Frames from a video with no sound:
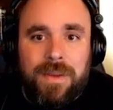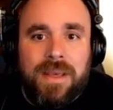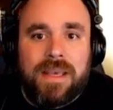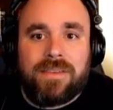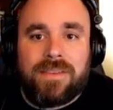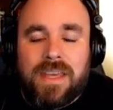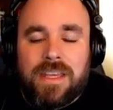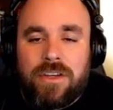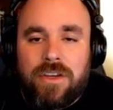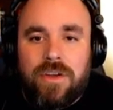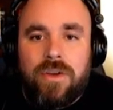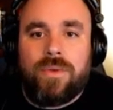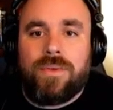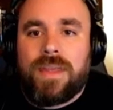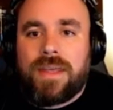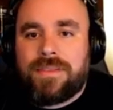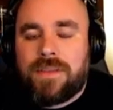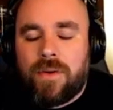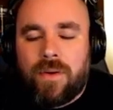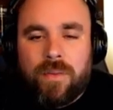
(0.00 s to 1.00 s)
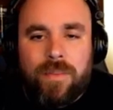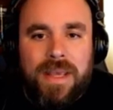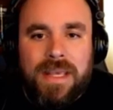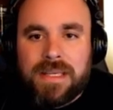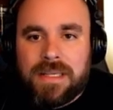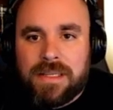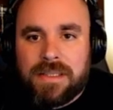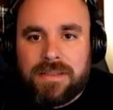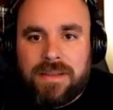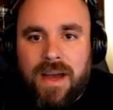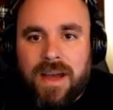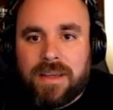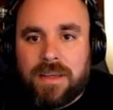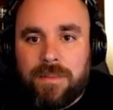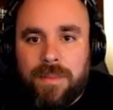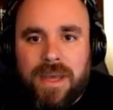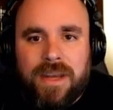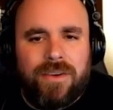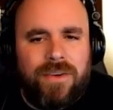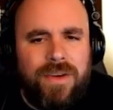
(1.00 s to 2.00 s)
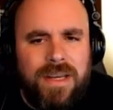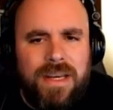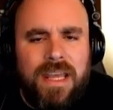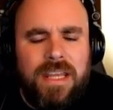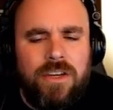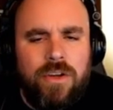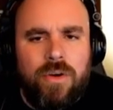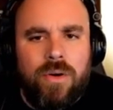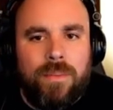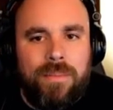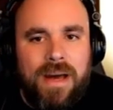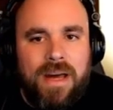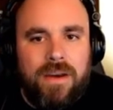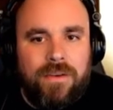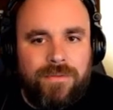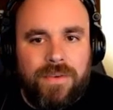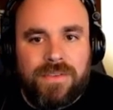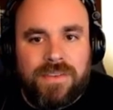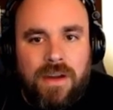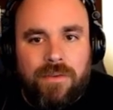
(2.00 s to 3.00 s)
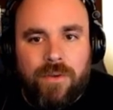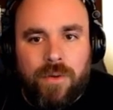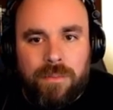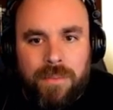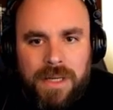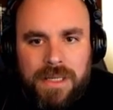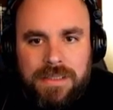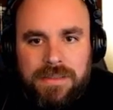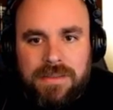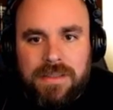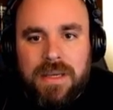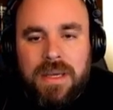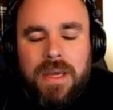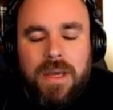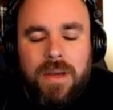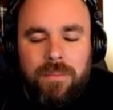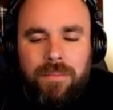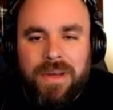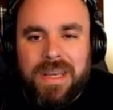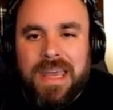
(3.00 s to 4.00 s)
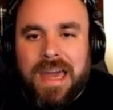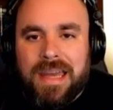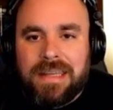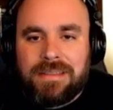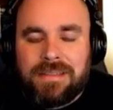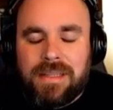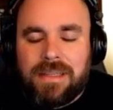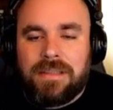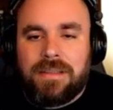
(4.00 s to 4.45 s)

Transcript: because I knew that they were making a documentary and I knew about it for several months, but it